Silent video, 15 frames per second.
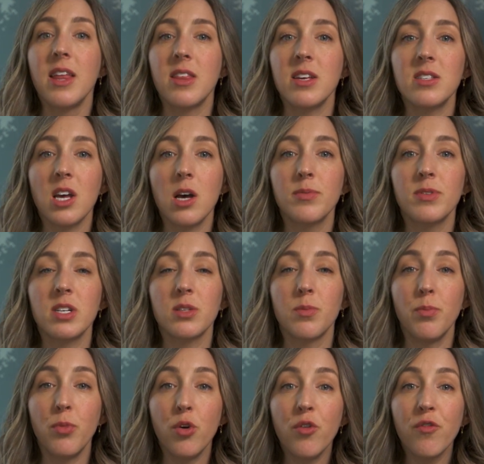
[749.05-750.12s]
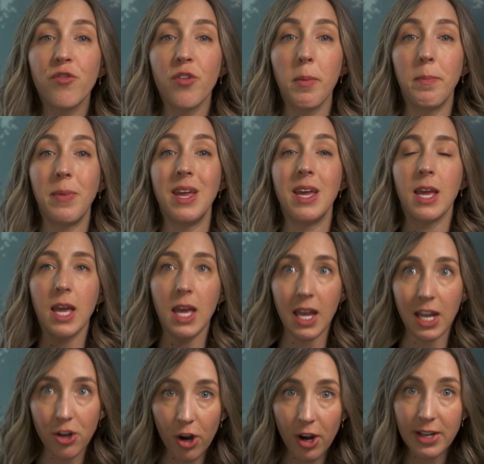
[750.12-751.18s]
This helps us move from being
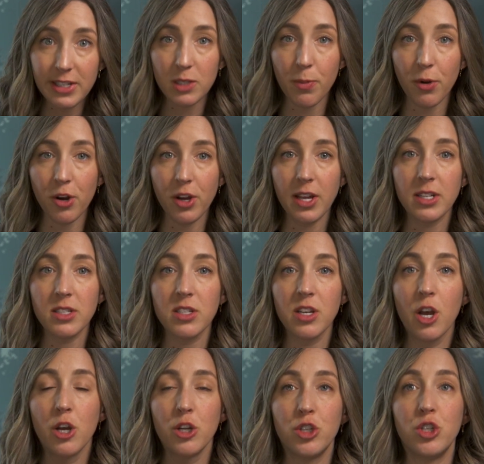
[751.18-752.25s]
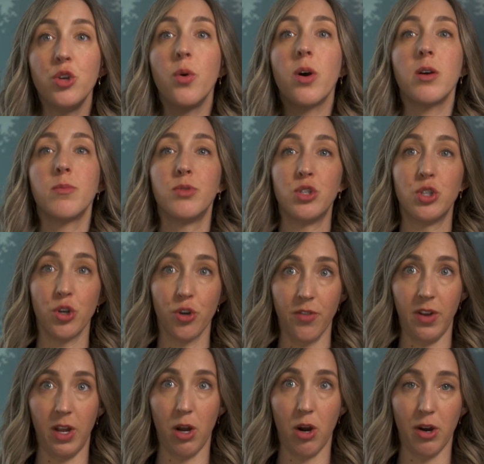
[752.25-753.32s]
in our experience to
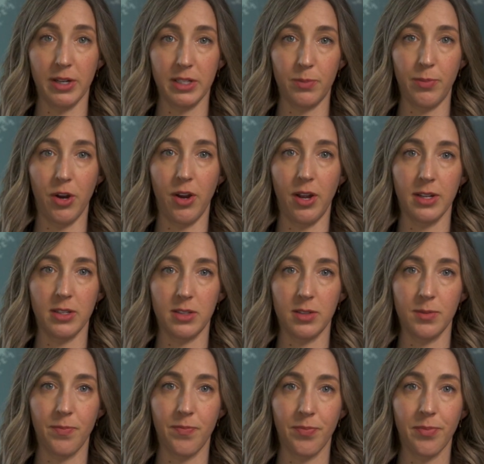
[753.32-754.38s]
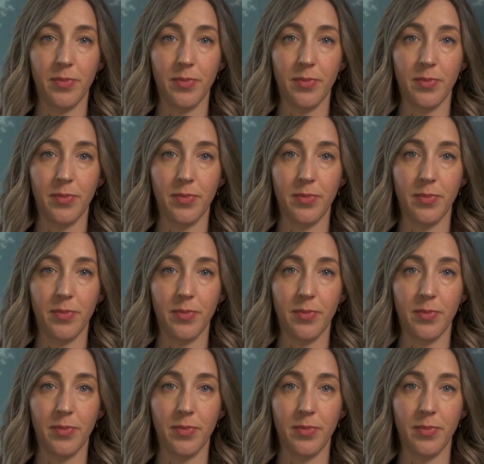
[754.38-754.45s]
observing our experience.